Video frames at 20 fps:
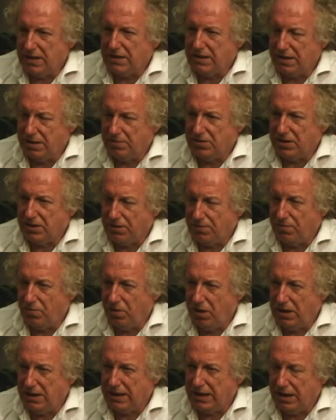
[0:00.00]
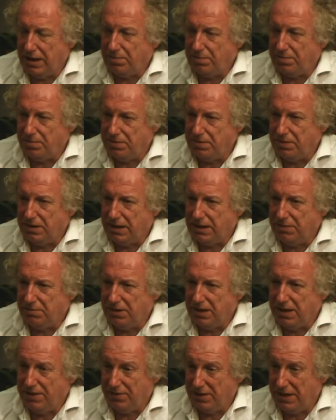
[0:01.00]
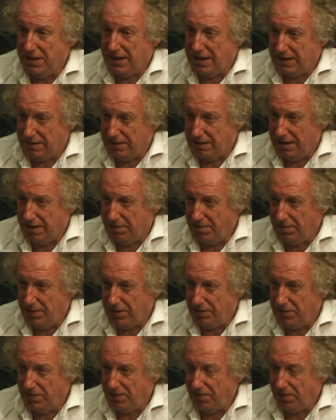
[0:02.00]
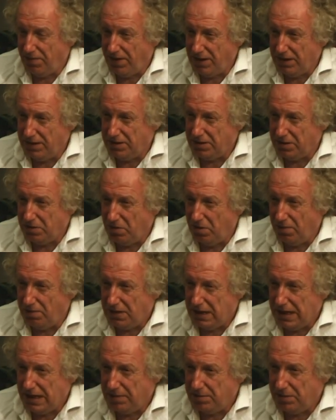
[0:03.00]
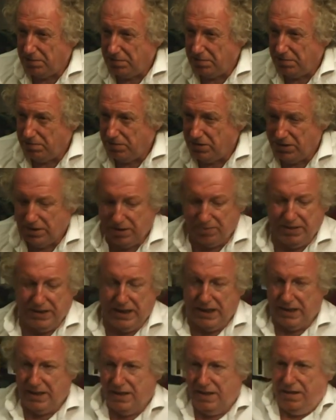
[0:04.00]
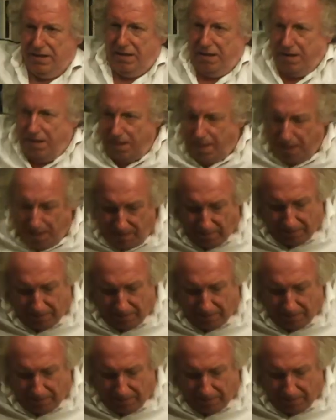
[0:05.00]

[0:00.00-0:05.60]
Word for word: that subject of royalty up, and we have a diagram that you've referred to off sure. camera, shall we get that? Yeah.